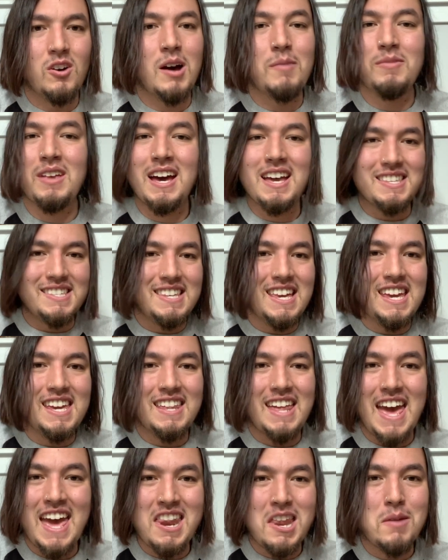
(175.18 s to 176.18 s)
I'm not
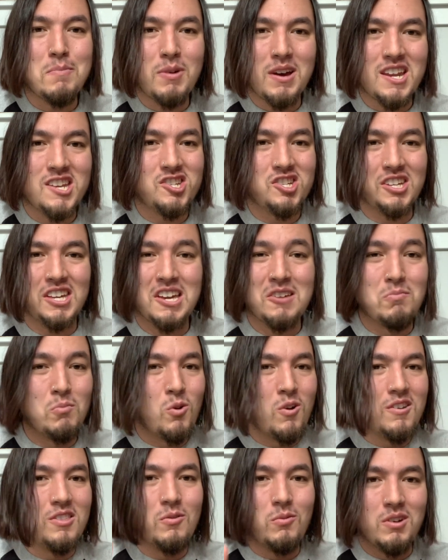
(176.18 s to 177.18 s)
saying anybody should get
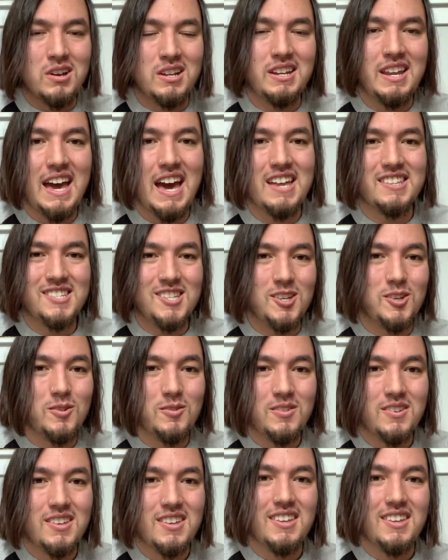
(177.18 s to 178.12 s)
more than one tattoo.